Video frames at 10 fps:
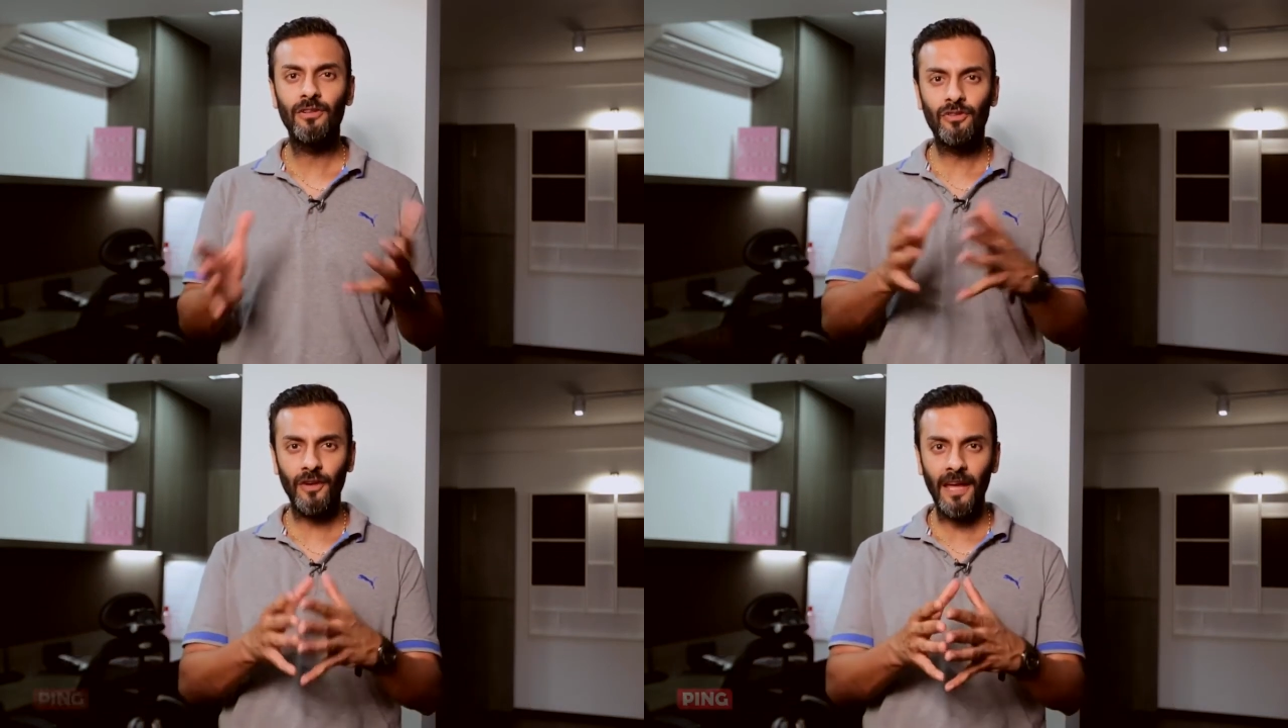
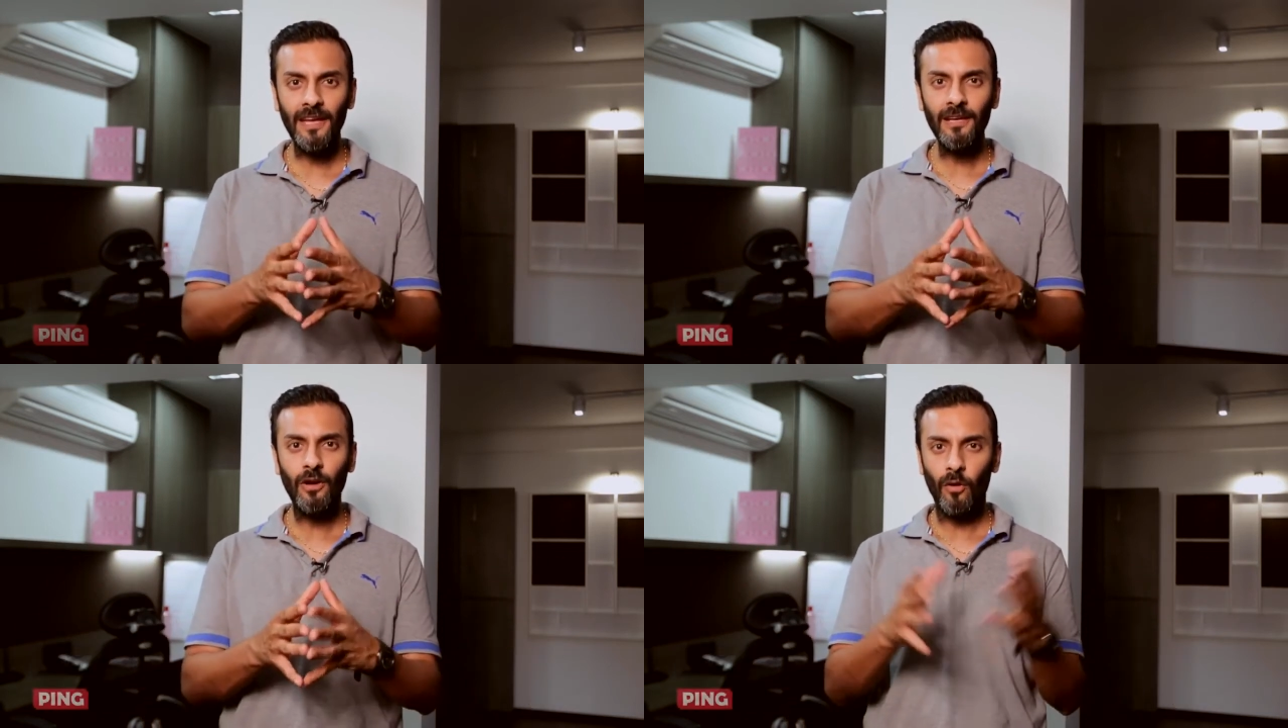
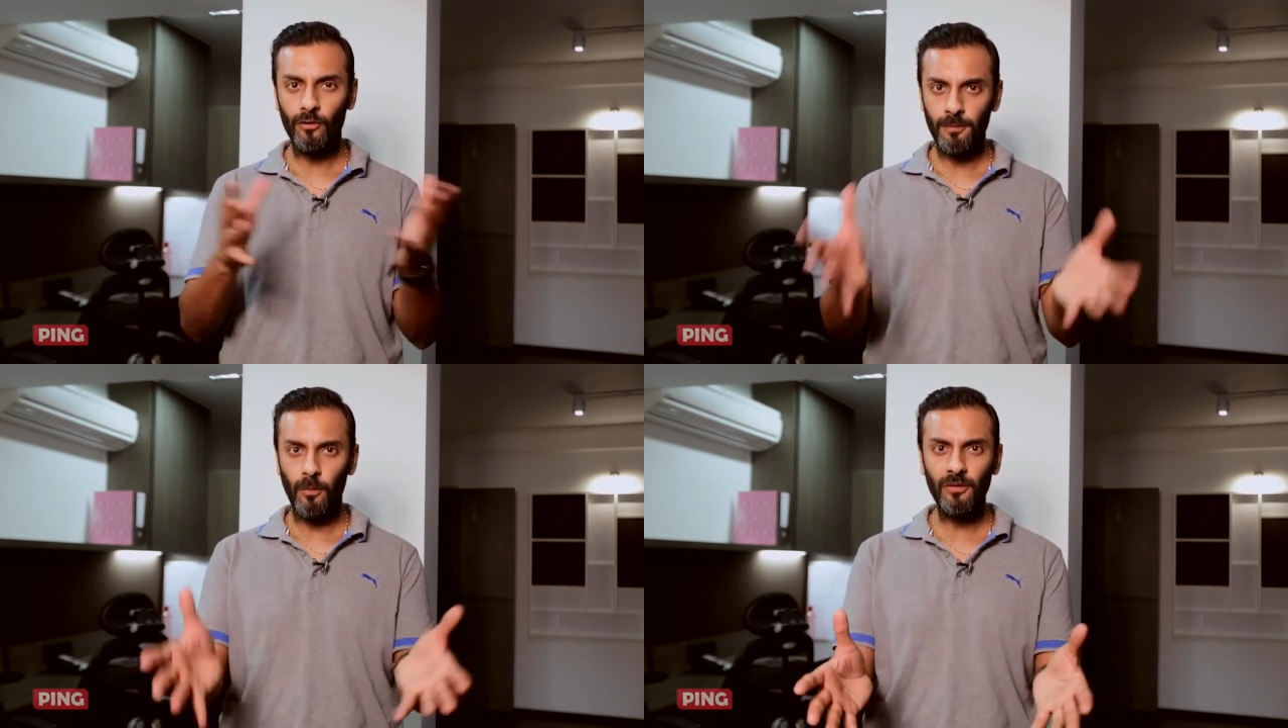Today
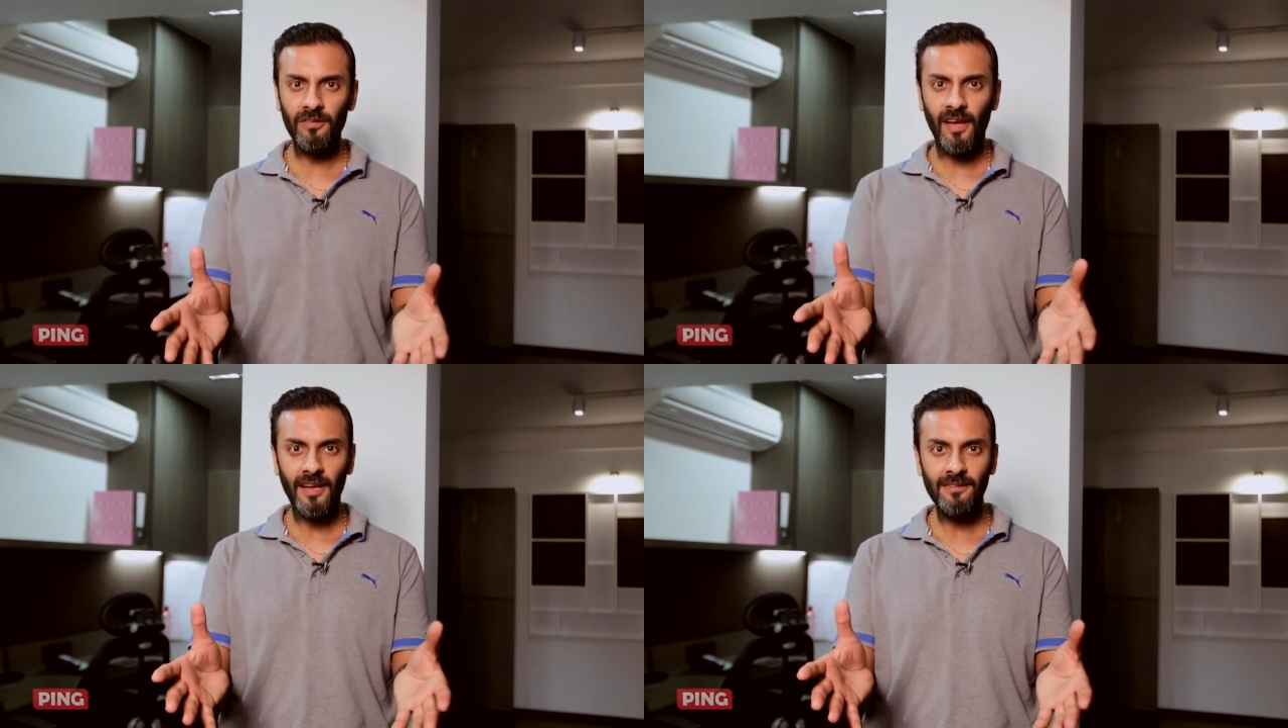on Sport
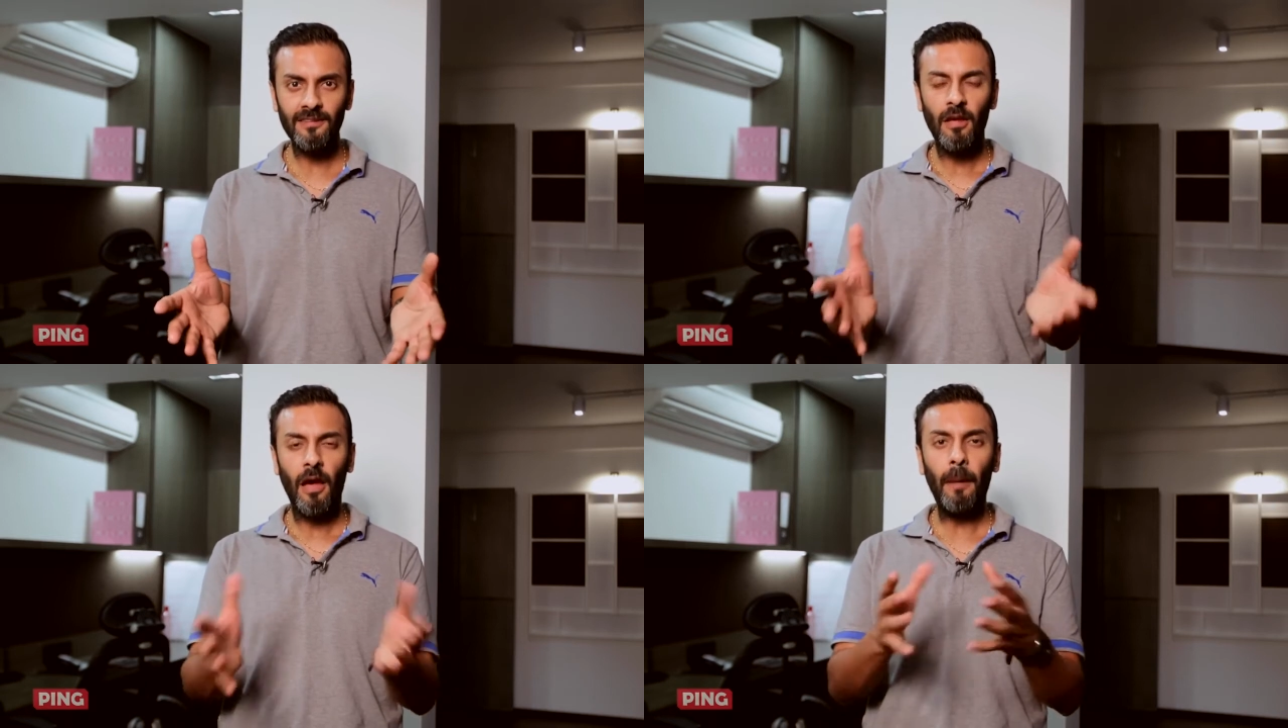Science,
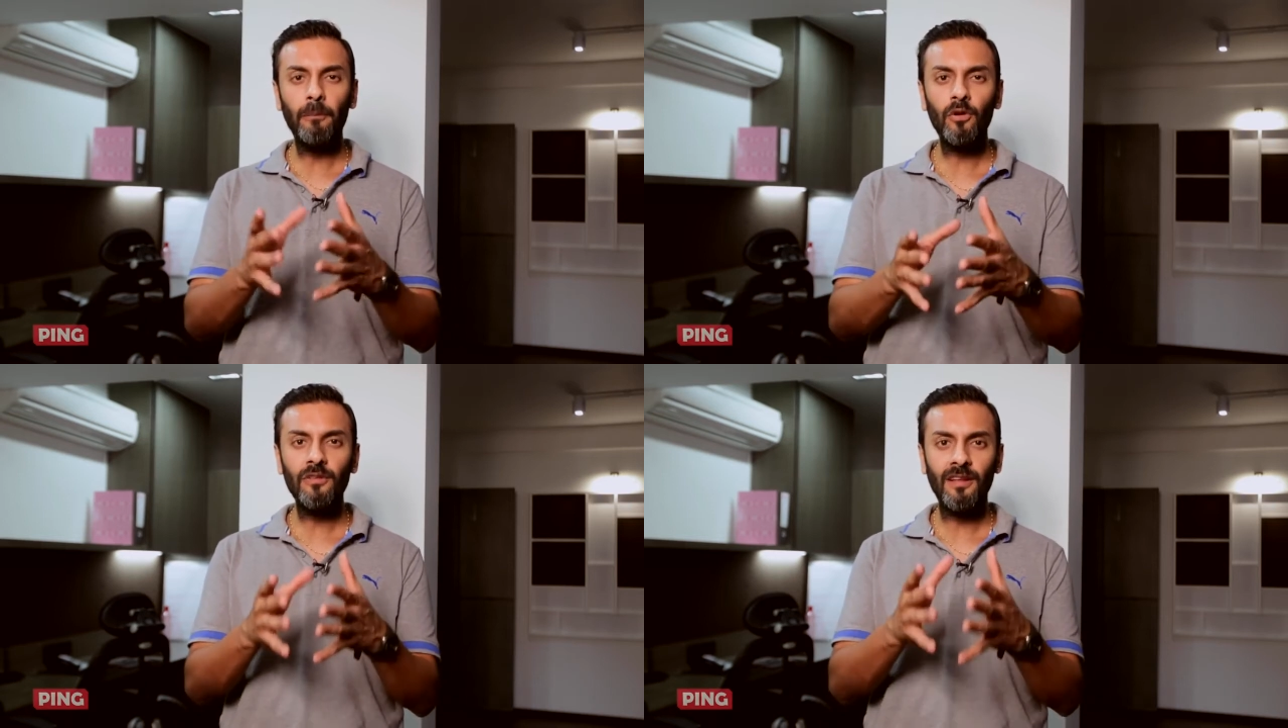
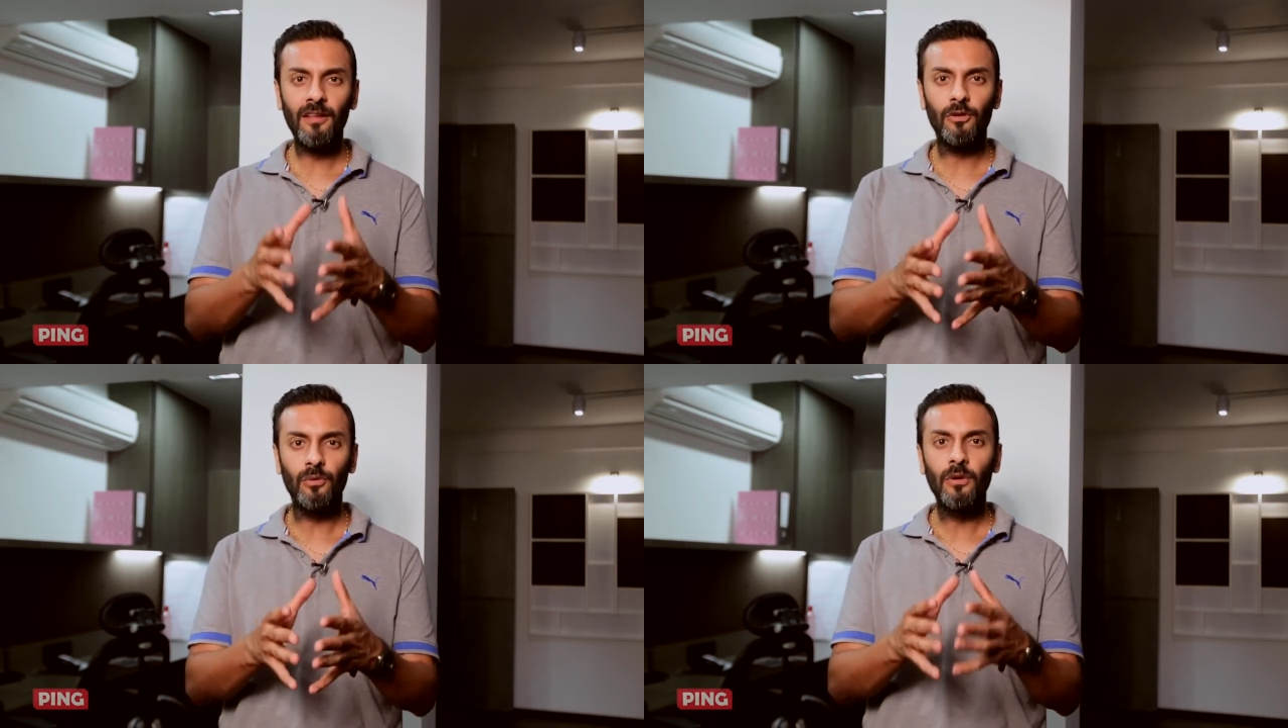I'm going to
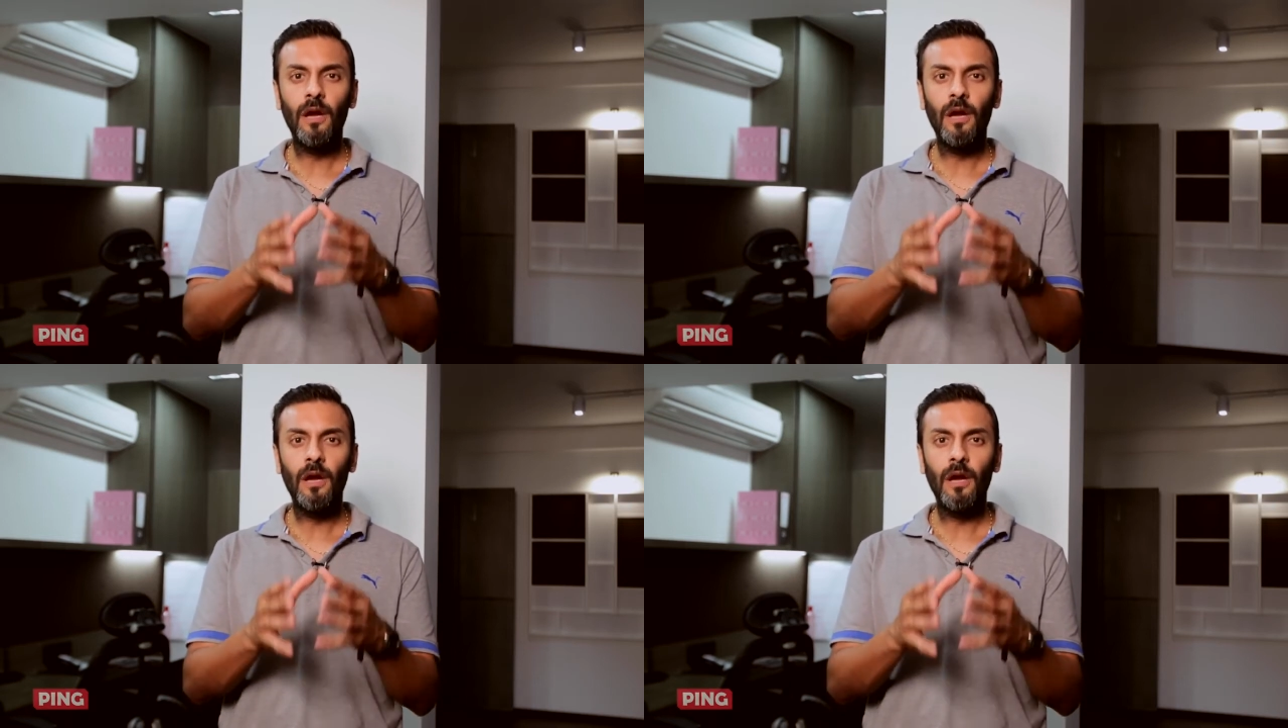tell you